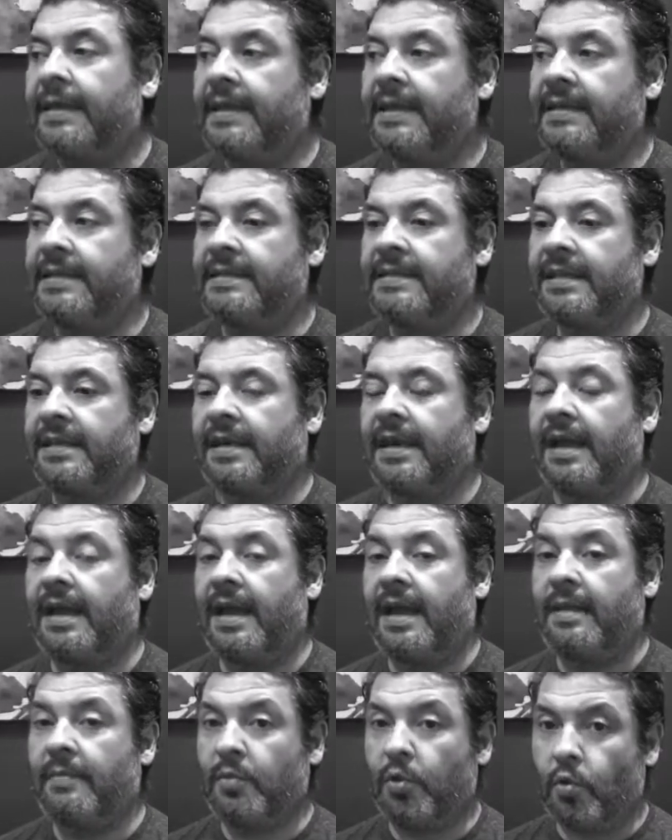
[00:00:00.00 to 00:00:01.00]
is that
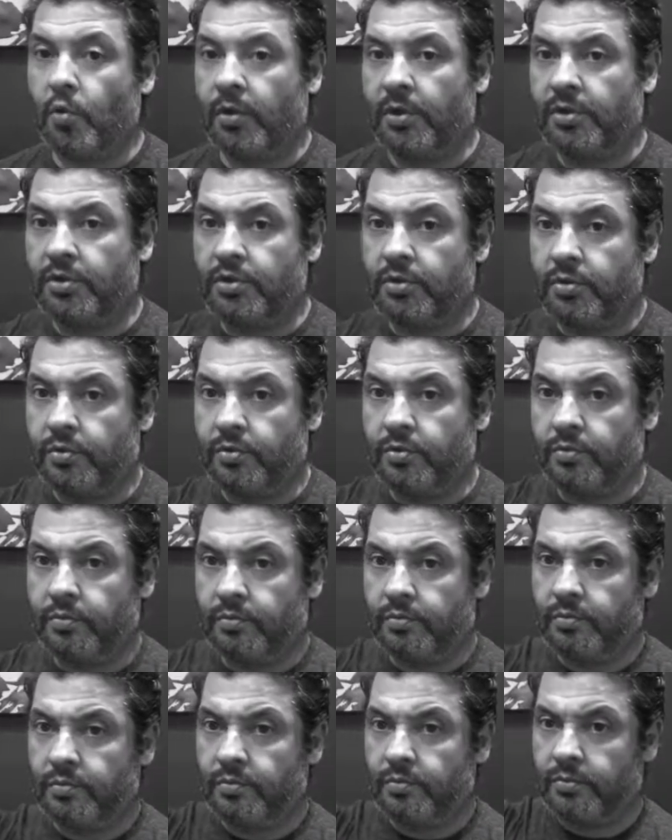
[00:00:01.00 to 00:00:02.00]
I am going to
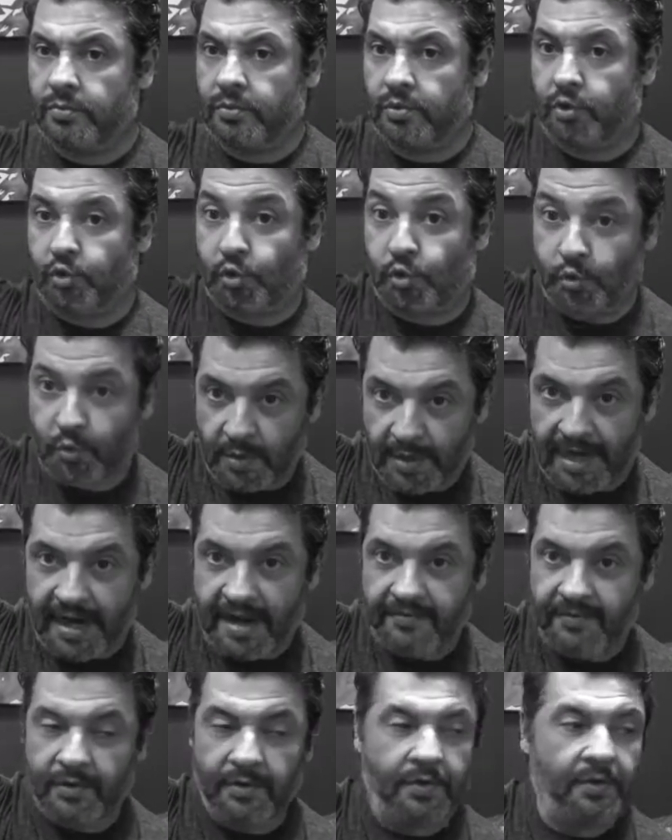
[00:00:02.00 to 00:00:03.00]

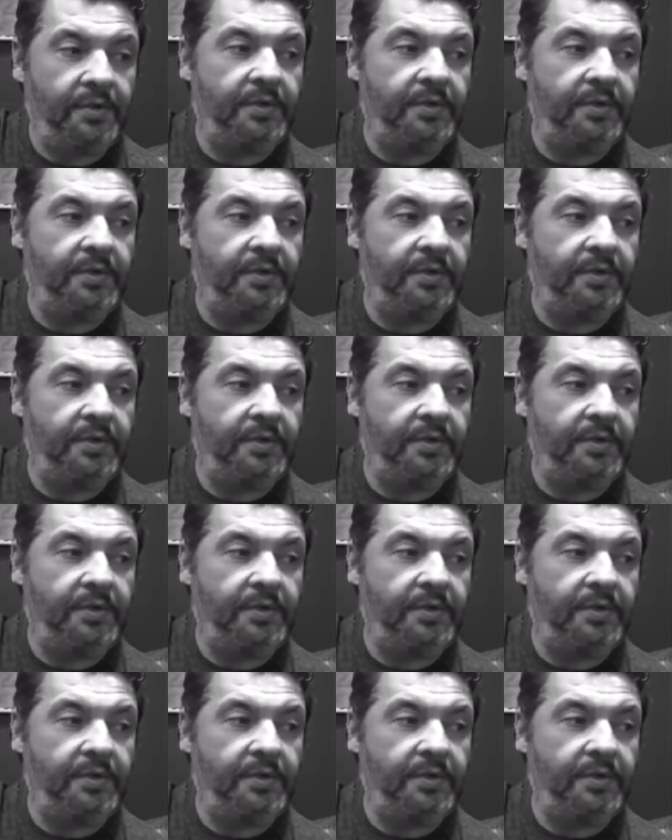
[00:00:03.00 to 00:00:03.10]
travel.